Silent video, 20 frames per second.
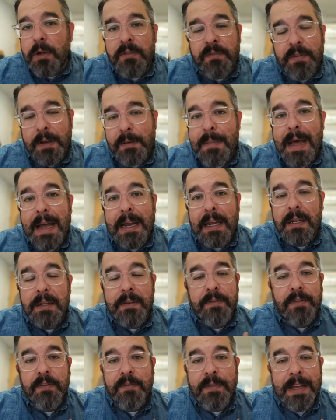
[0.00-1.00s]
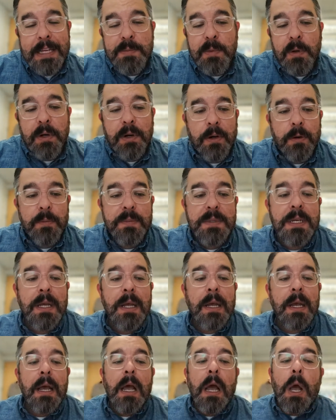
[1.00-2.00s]
feedback in different Facebook groups,
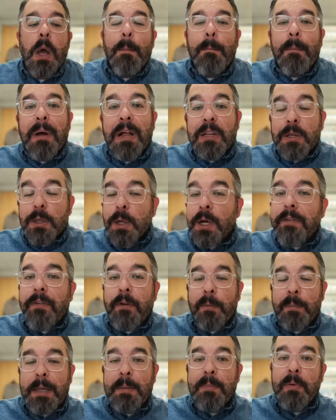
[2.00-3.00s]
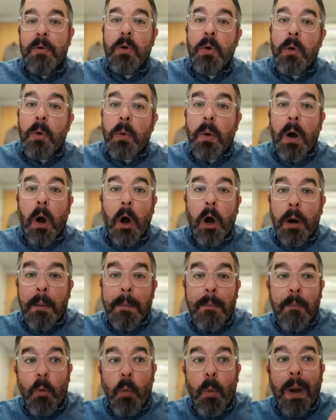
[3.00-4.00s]
but look for people who are
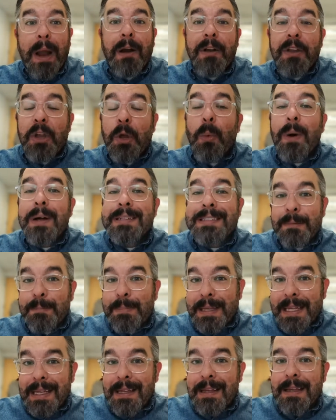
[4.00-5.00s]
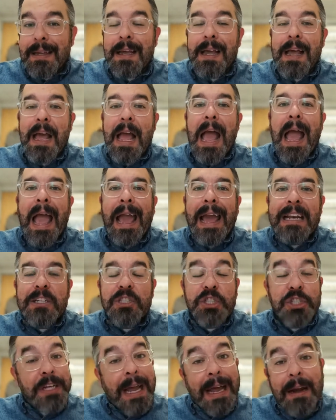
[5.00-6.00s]
where you want to be and
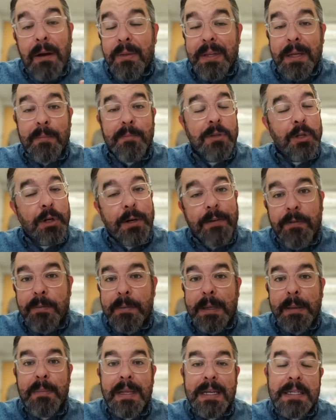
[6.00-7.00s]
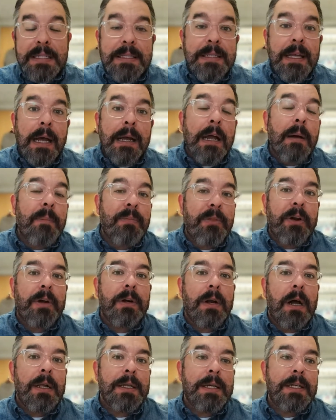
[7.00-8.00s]
shadow them, learn from them, like suck up their
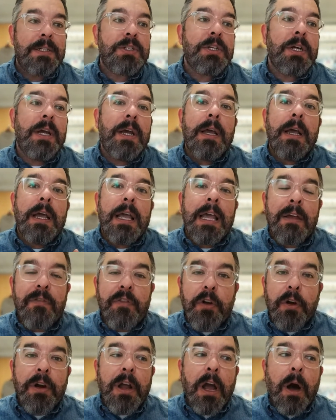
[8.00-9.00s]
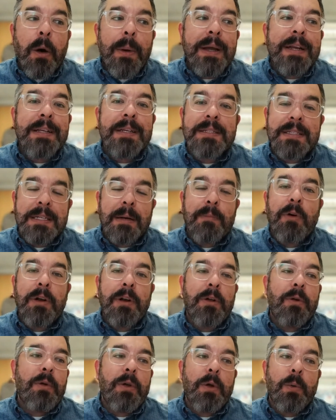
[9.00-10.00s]
knowledge. If you're going to someone
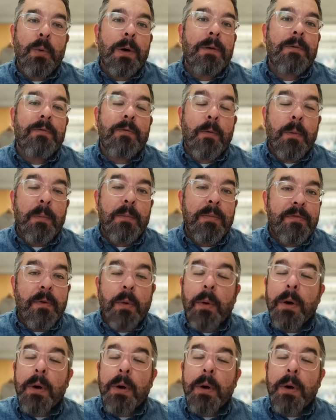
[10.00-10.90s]
who you worked for before,